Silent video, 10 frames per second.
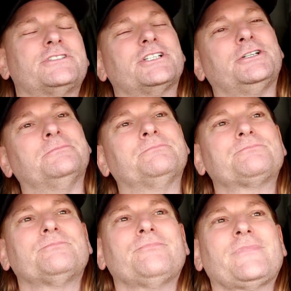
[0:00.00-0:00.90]
So
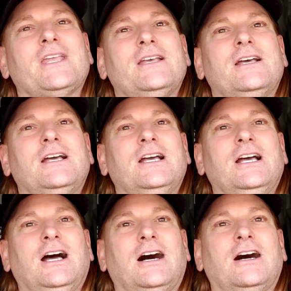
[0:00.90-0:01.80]

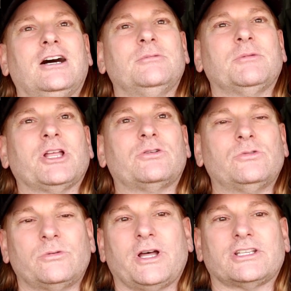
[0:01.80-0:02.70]
I'm like,
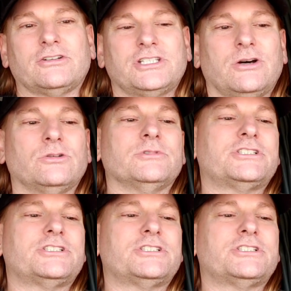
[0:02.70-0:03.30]
well, what about the hotel room?